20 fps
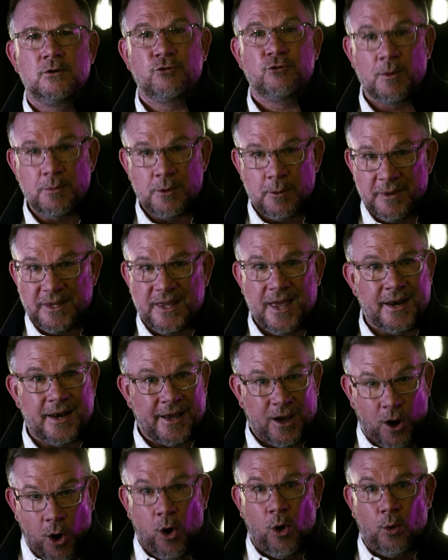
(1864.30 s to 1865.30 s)
From the
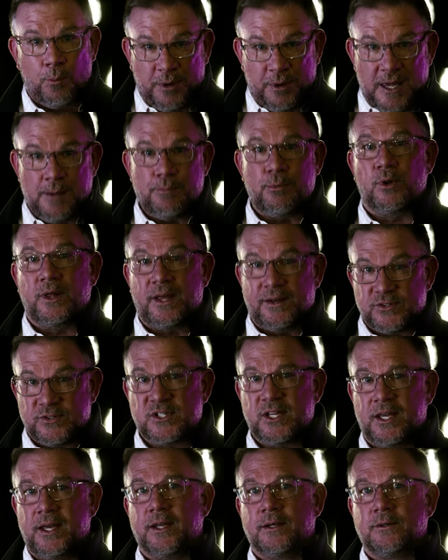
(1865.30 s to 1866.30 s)
beginning, all people have
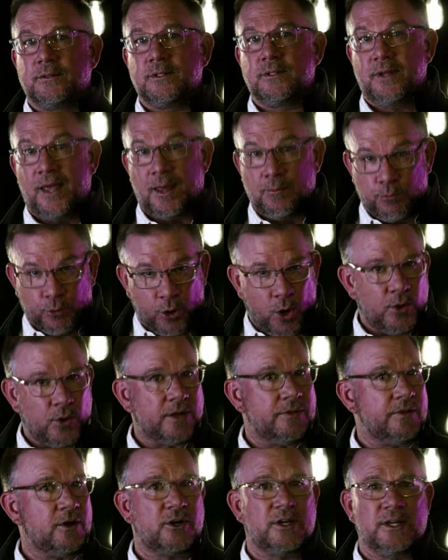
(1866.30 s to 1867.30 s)
sinned and
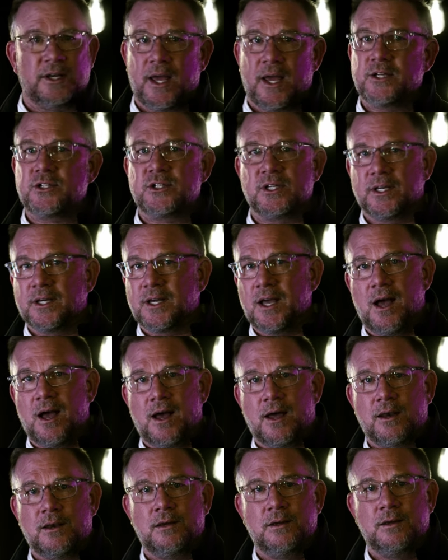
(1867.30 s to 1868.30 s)
broken their connection to God.